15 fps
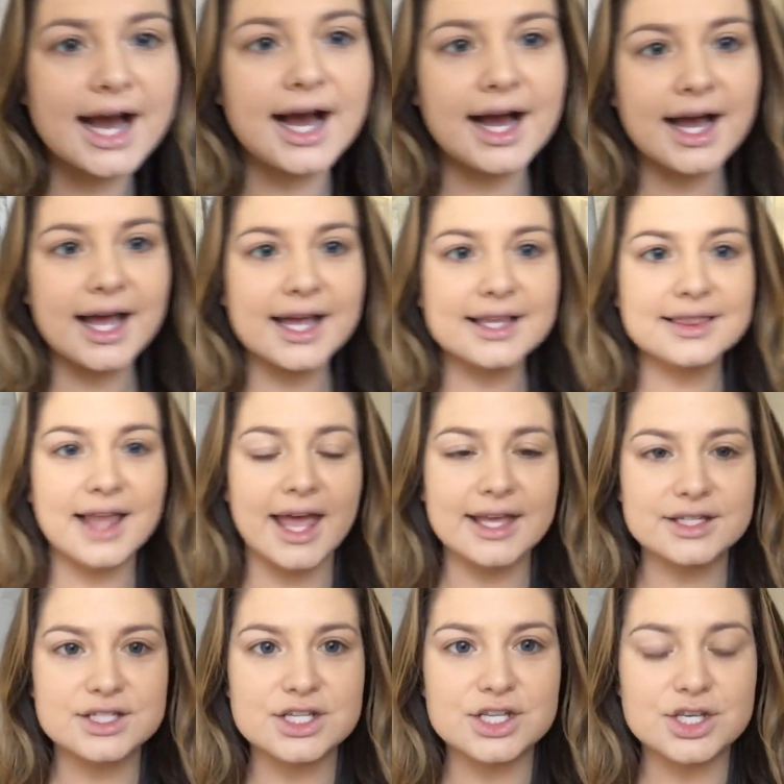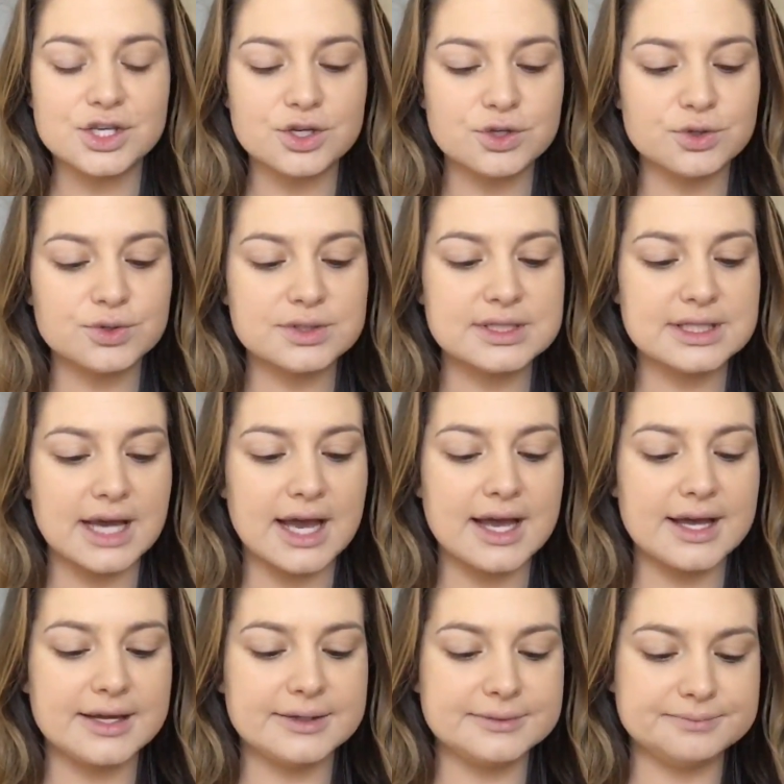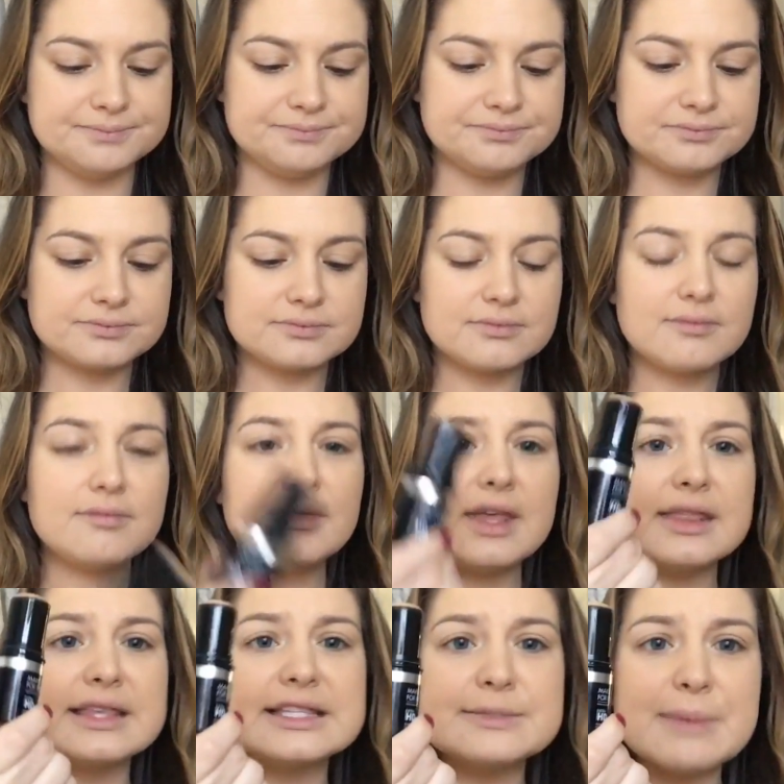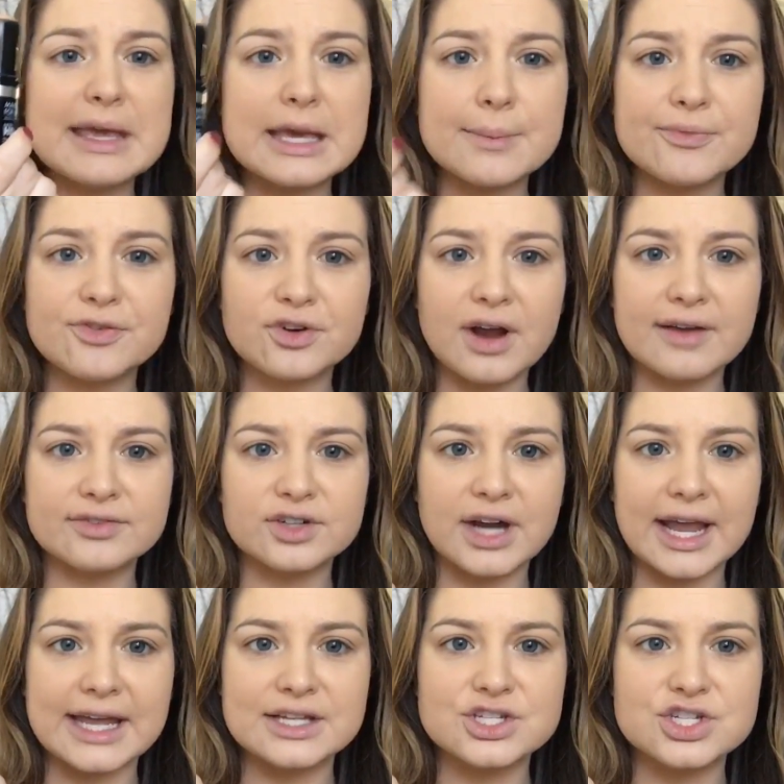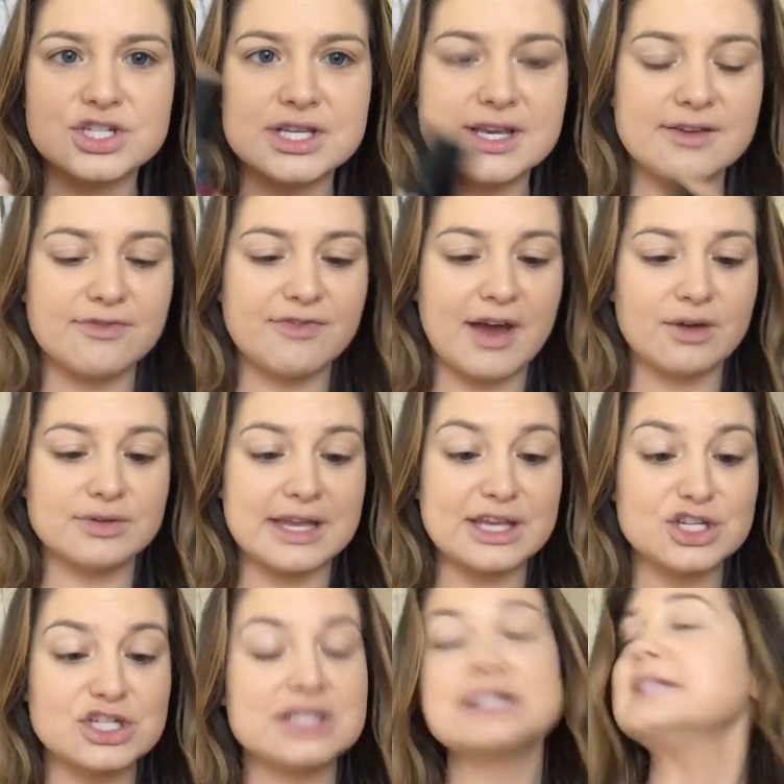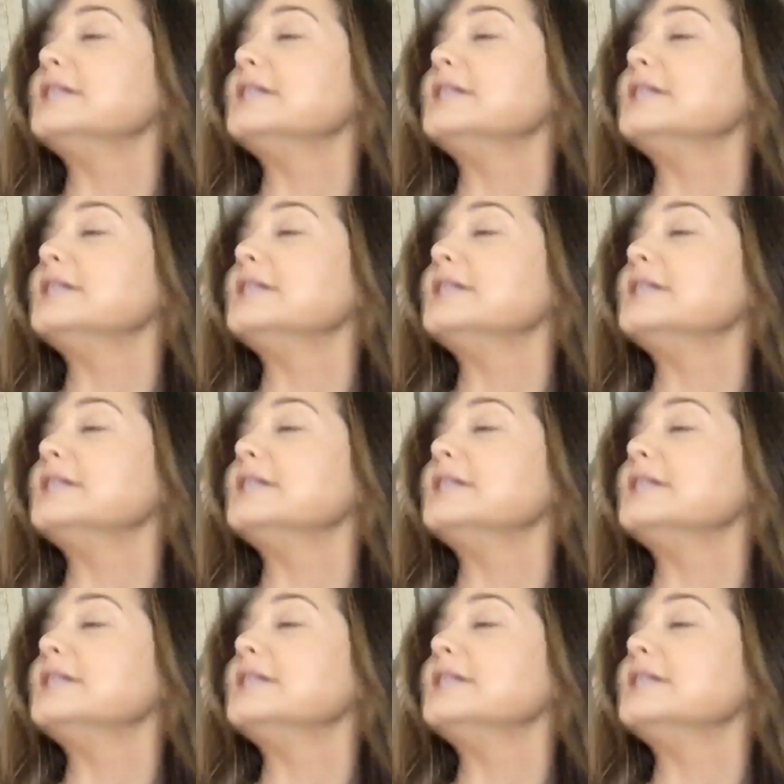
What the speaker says: I like to use this Makeup Forever HD foundation